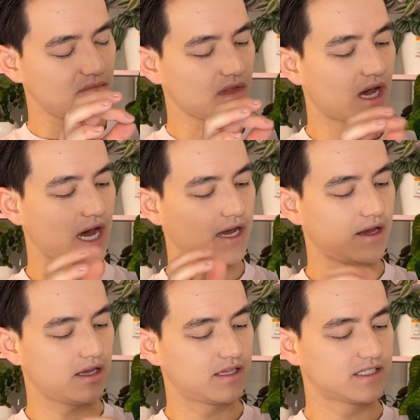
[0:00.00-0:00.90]

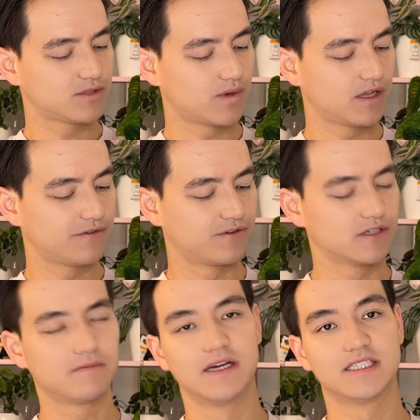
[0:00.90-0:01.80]
This is one of the first
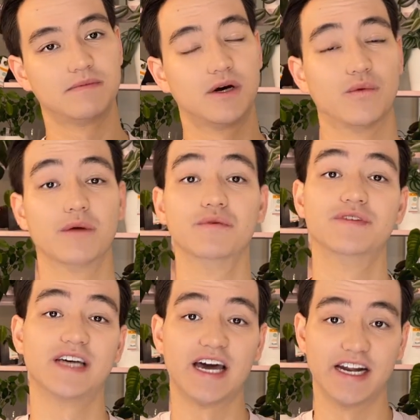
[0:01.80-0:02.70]
plants I bought when I moved to
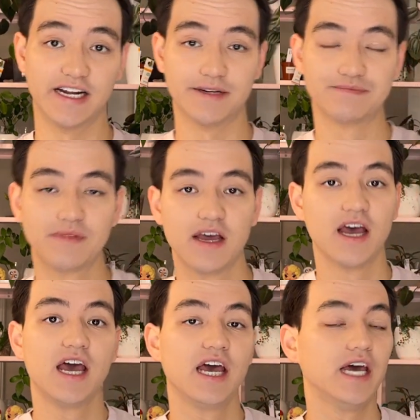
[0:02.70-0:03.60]
Canada
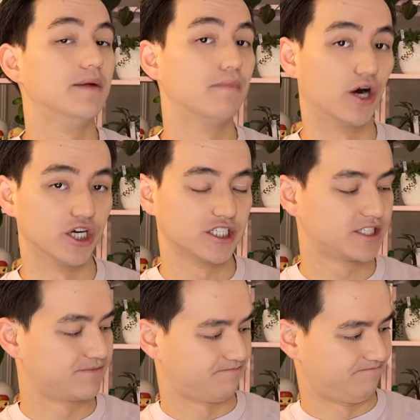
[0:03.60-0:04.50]
in March,
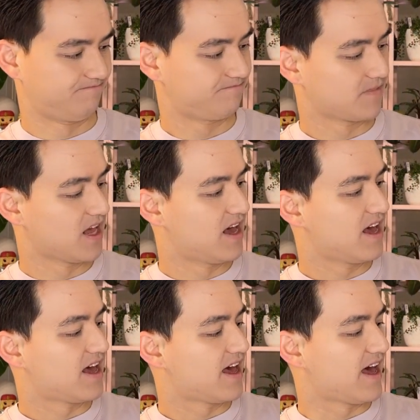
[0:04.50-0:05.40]

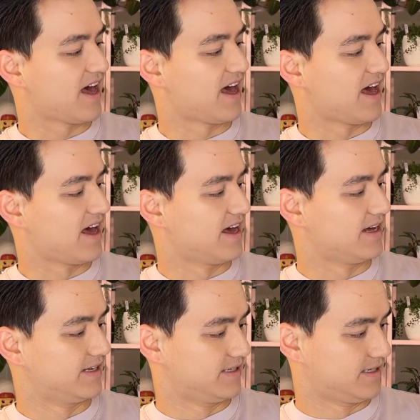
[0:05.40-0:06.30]

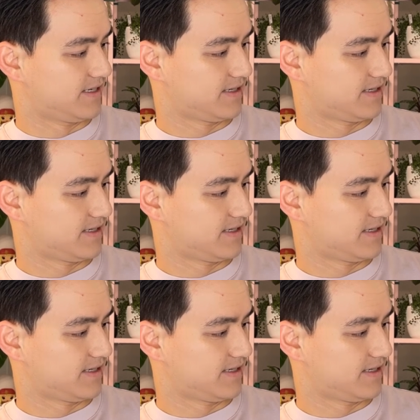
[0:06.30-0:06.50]
and